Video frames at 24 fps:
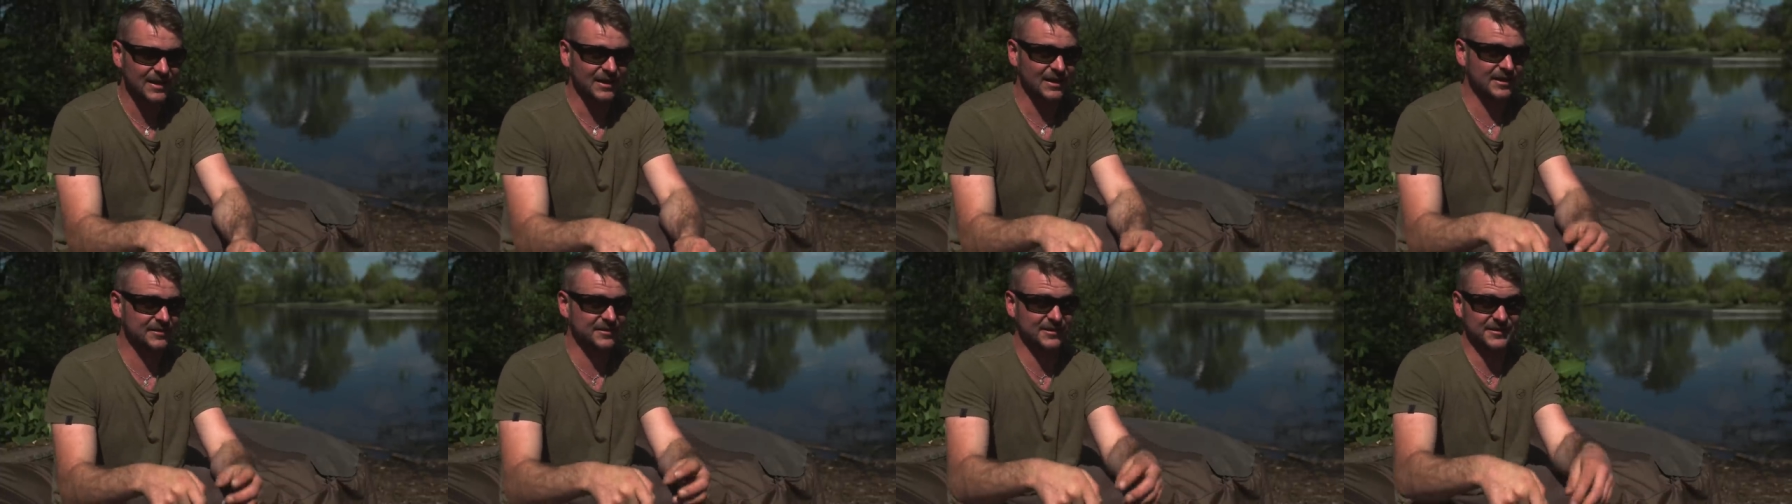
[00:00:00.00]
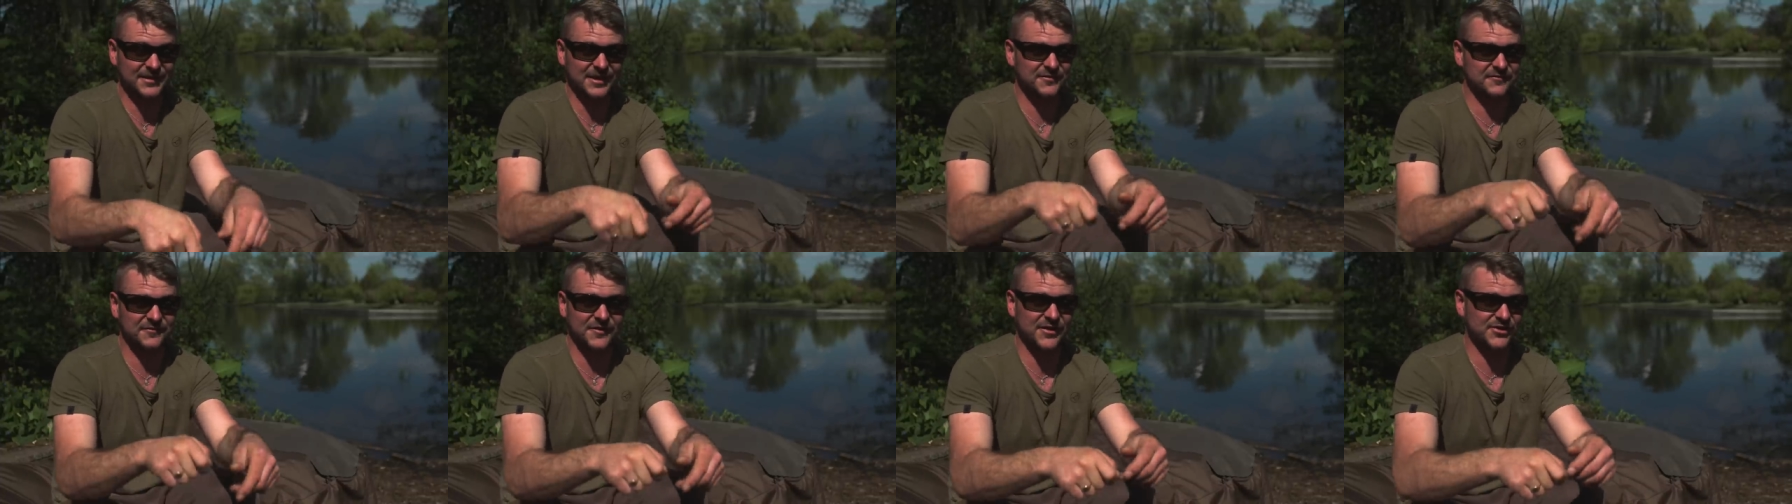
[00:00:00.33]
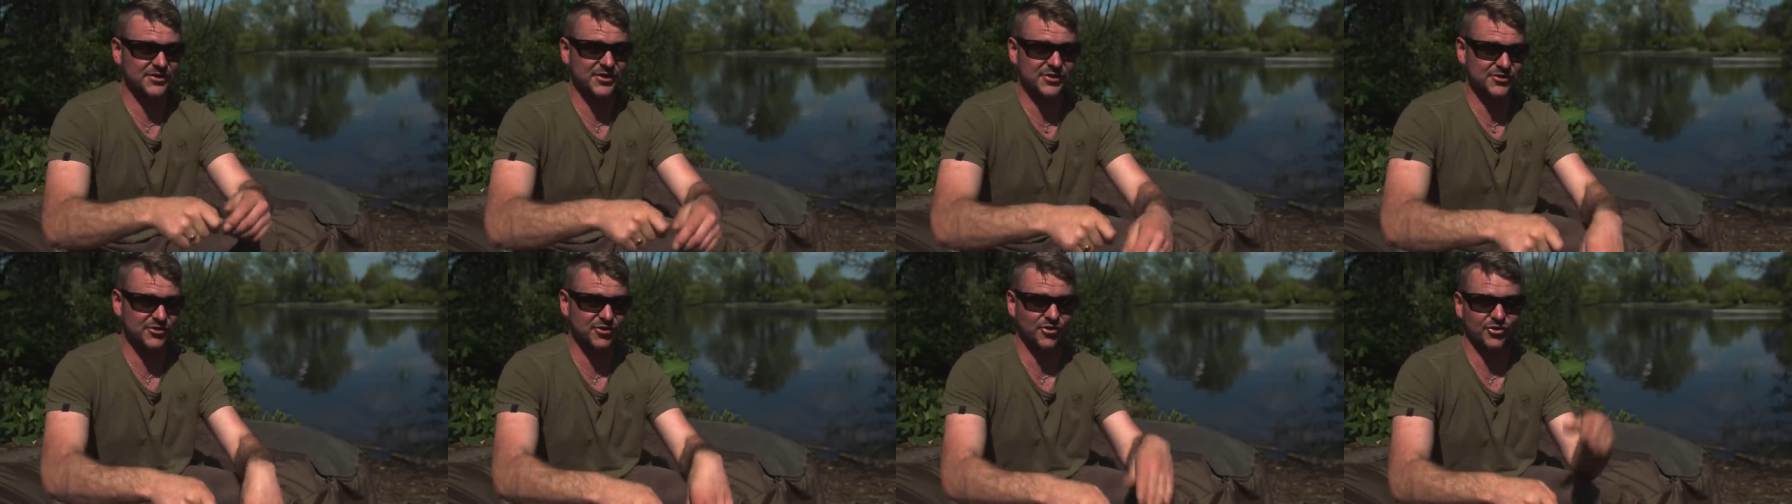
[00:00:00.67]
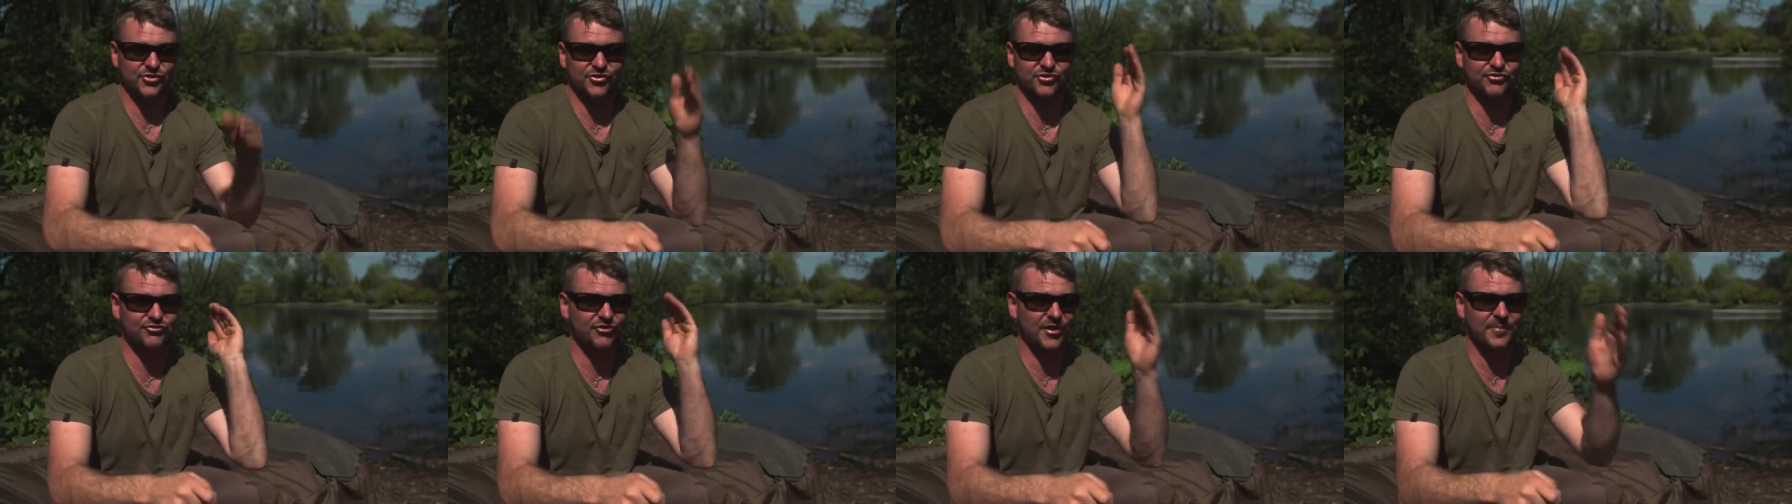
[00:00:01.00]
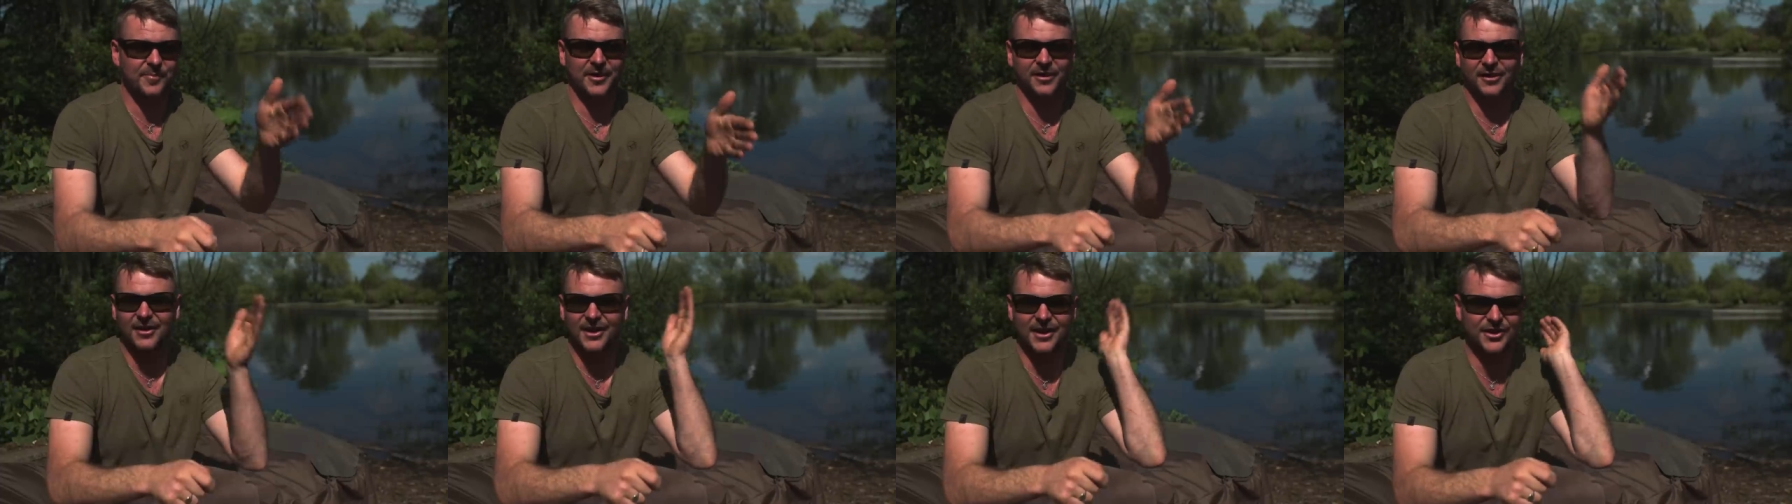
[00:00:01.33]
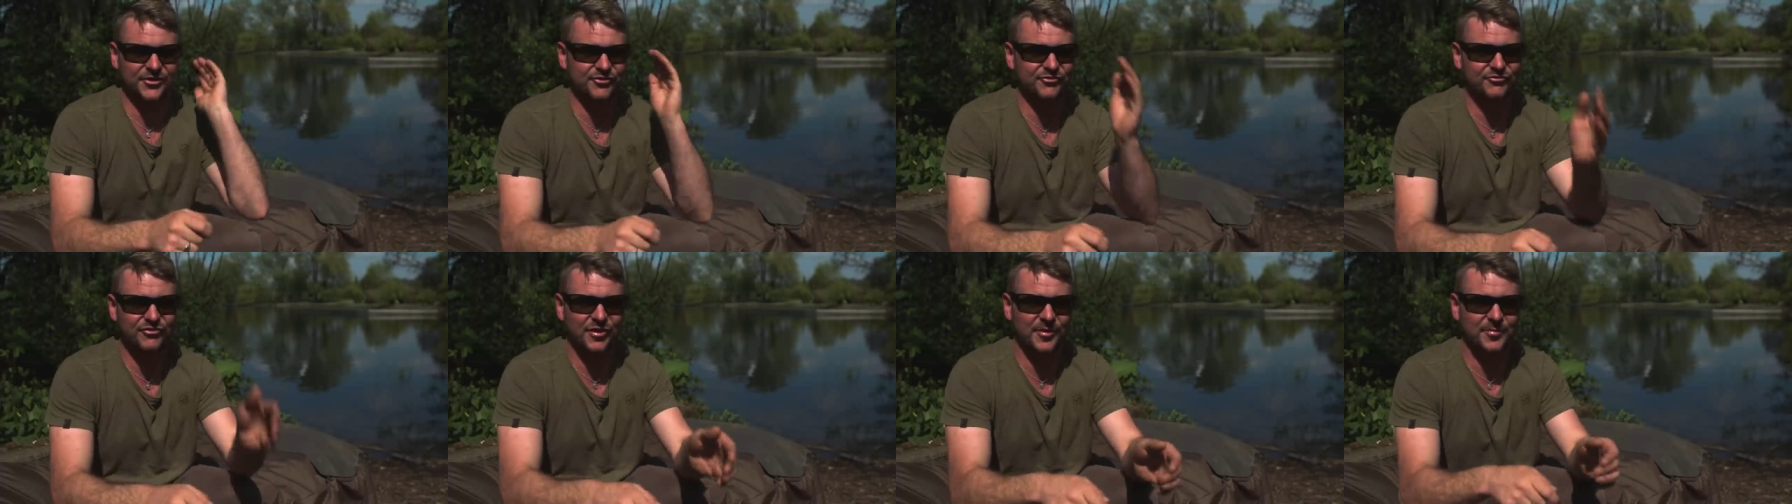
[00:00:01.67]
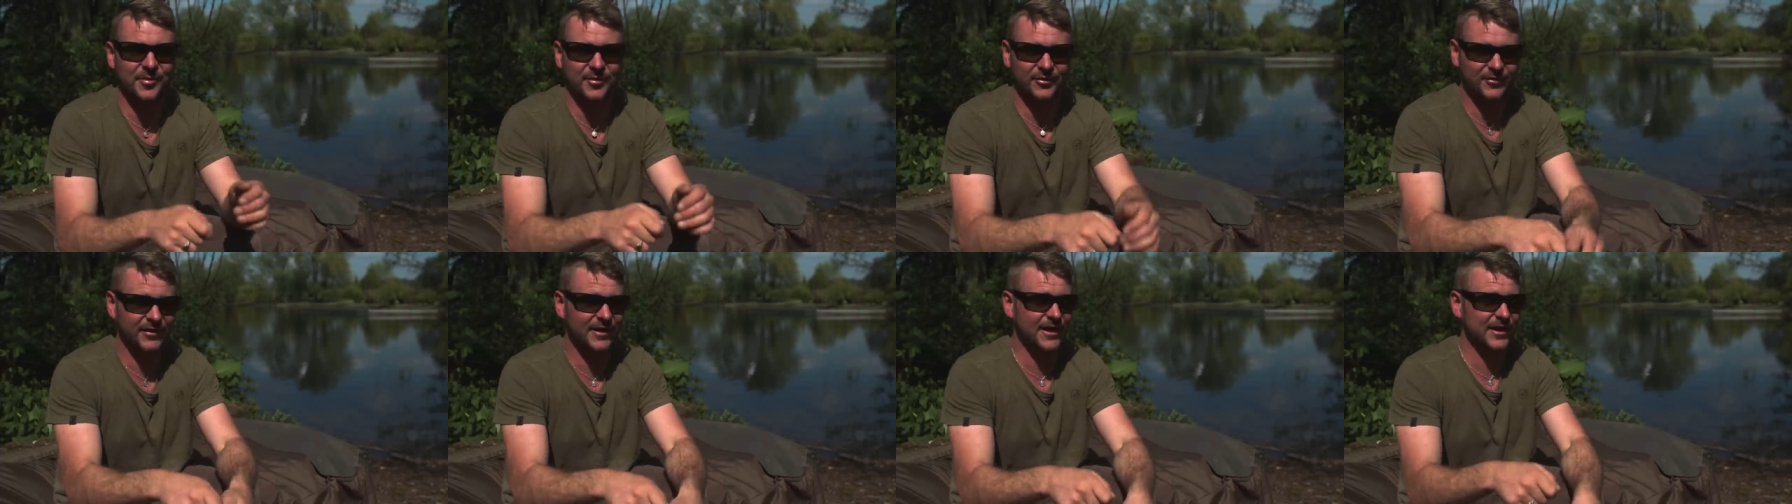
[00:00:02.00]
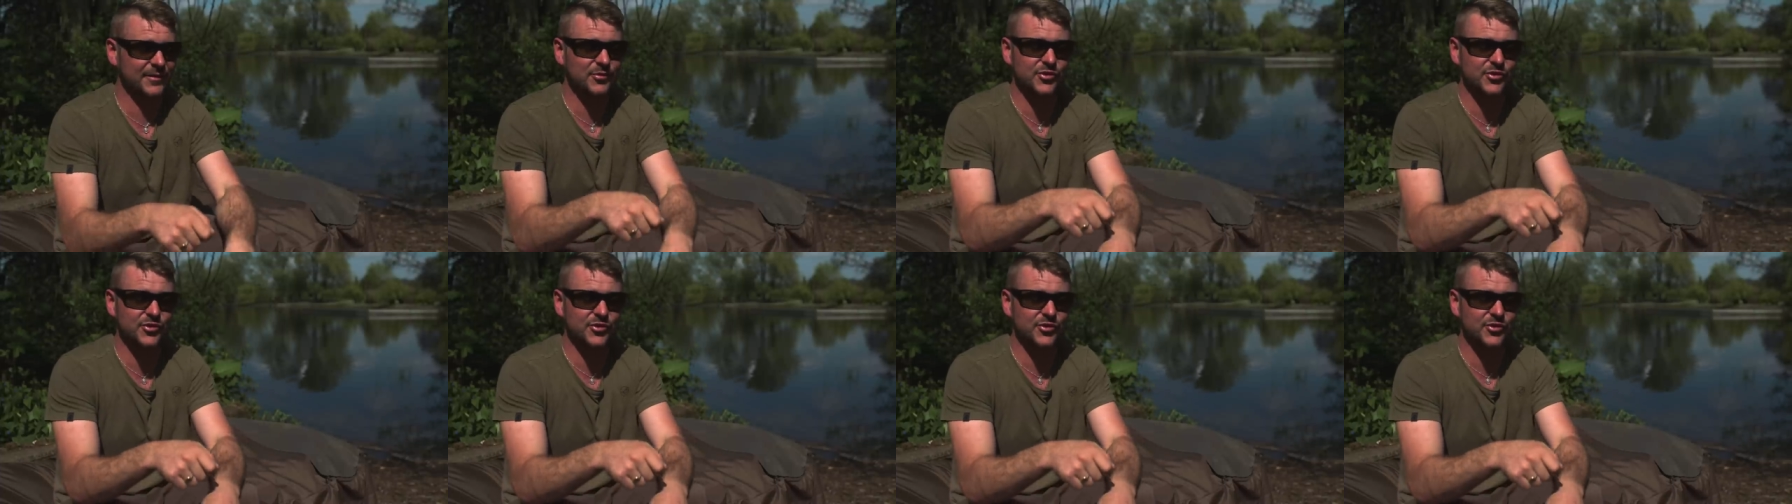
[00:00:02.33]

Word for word: uh, this fish is just stripping line, stripping line.